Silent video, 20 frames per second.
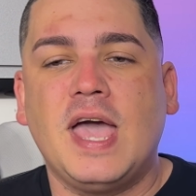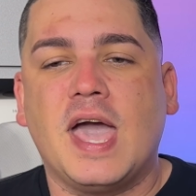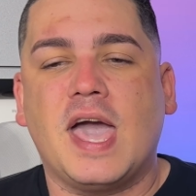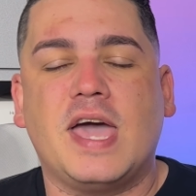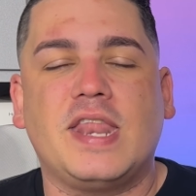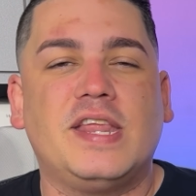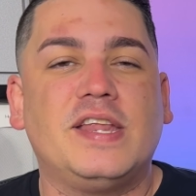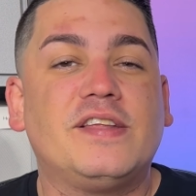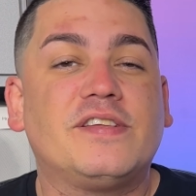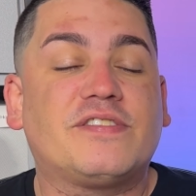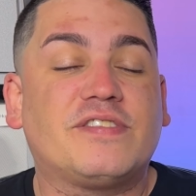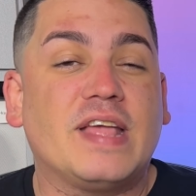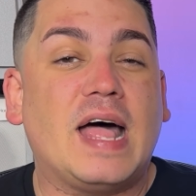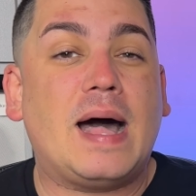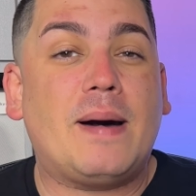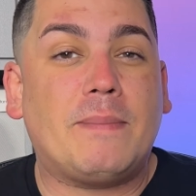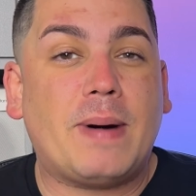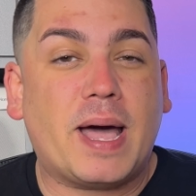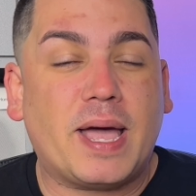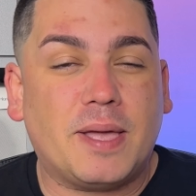and it is
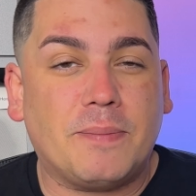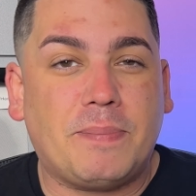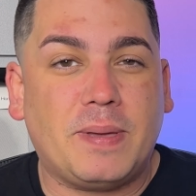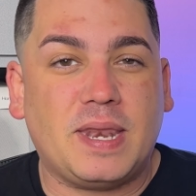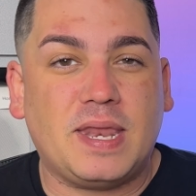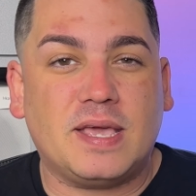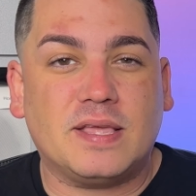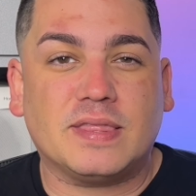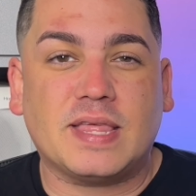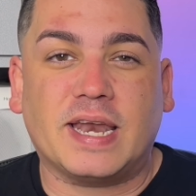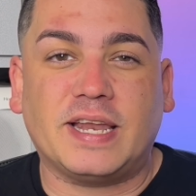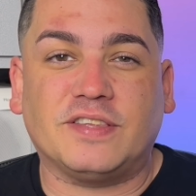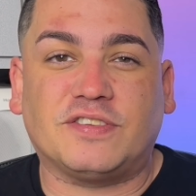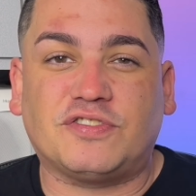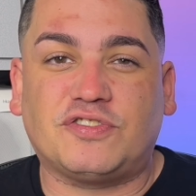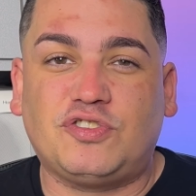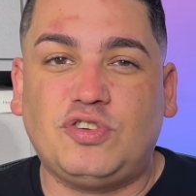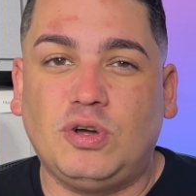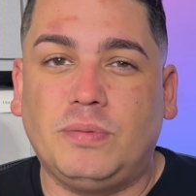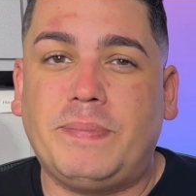now my opinion that it's
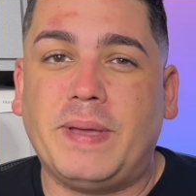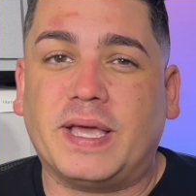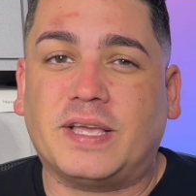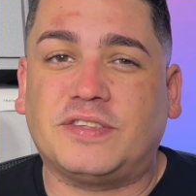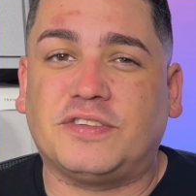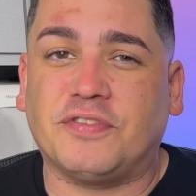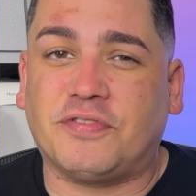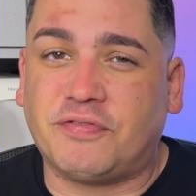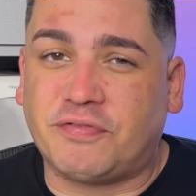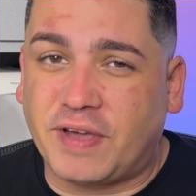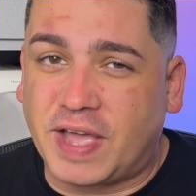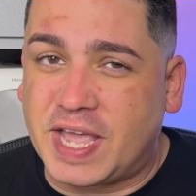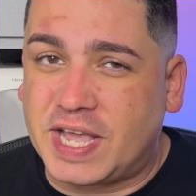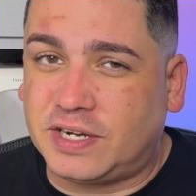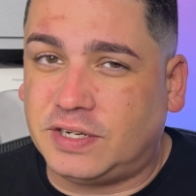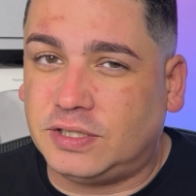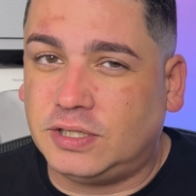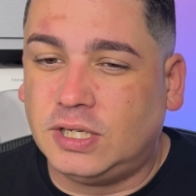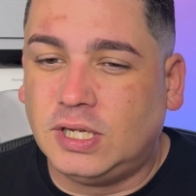too big to fail.